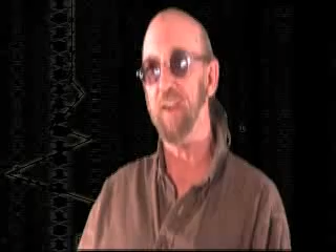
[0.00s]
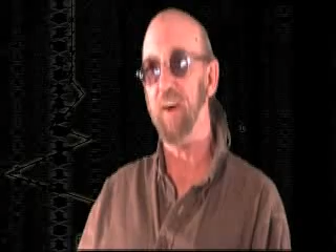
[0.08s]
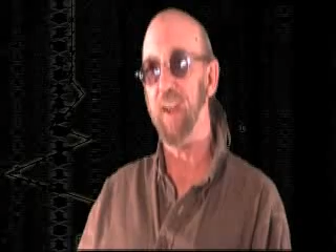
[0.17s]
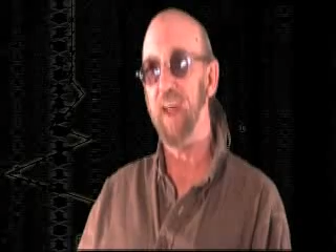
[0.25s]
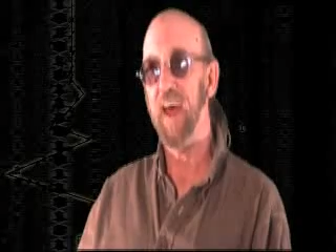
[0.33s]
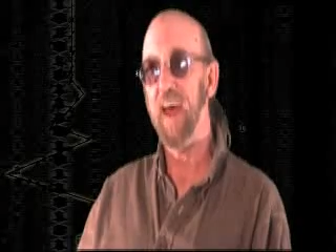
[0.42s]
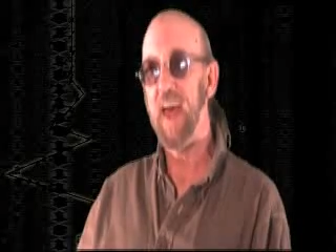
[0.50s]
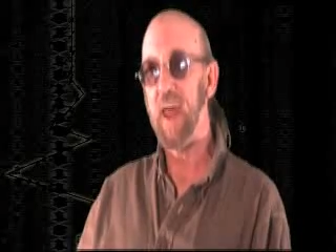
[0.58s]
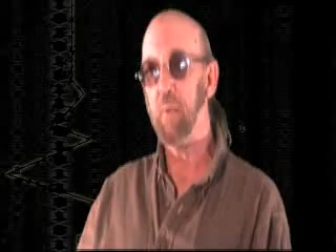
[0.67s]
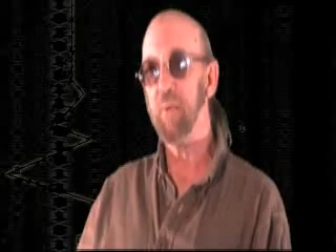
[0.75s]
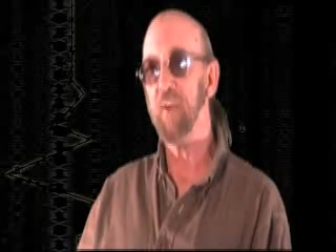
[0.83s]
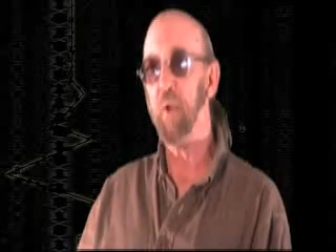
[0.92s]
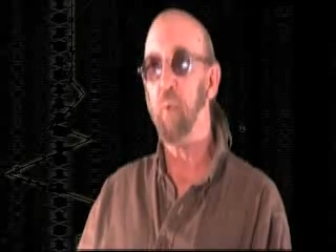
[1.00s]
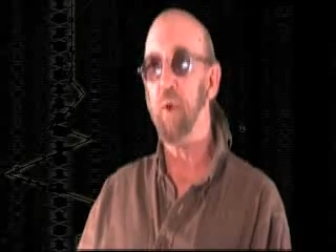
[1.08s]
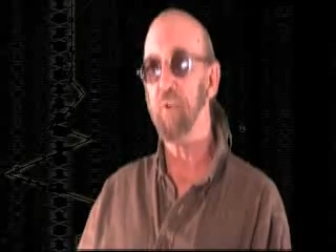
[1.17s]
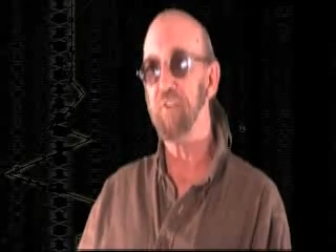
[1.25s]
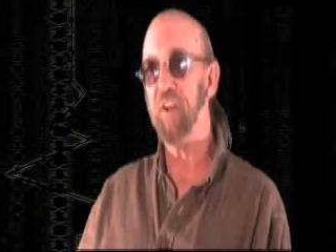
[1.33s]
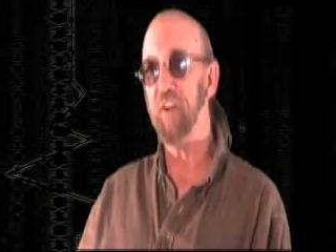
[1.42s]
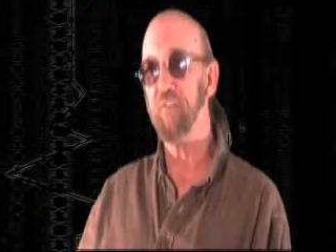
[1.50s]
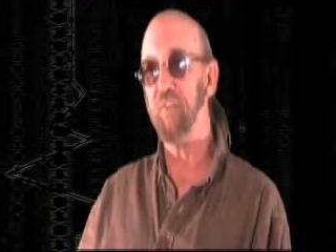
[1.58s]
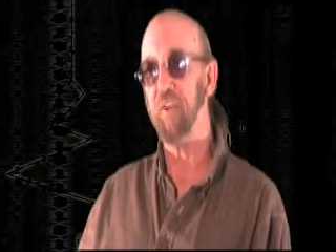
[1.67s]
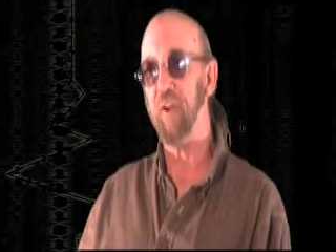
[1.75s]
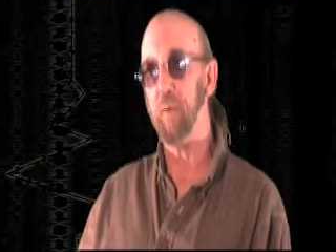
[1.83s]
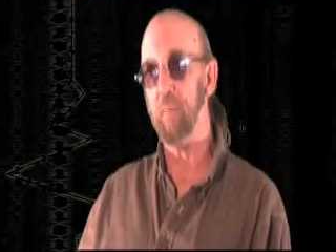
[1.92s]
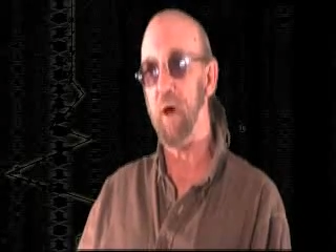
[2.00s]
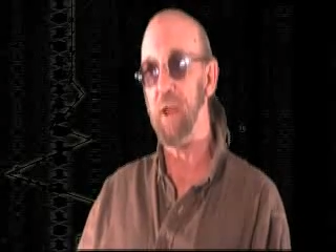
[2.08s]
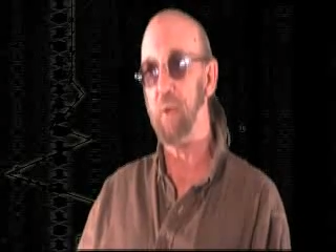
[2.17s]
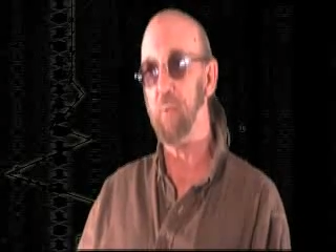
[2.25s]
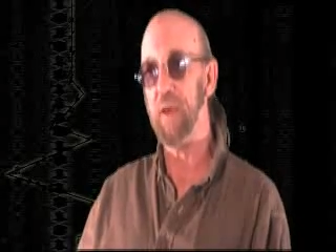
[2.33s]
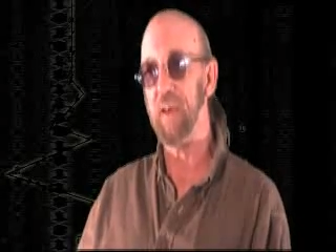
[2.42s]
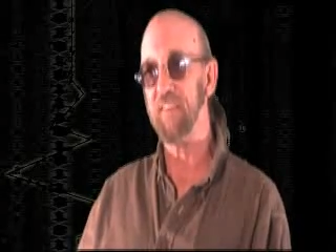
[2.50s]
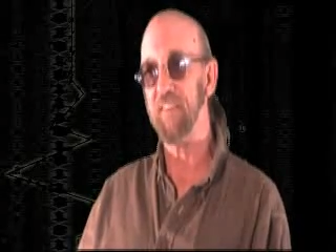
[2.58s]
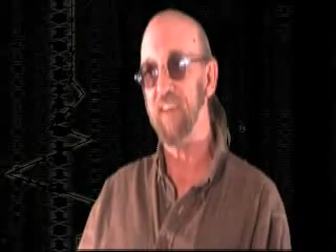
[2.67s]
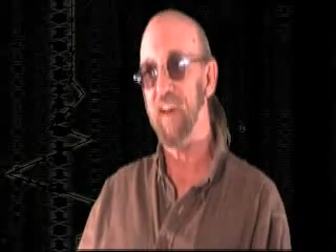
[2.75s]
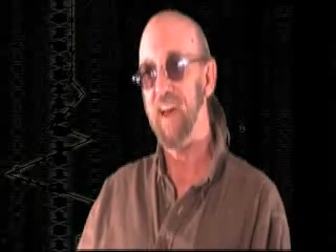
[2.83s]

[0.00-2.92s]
Don, and I was in a wheelchair for about 8 weeks.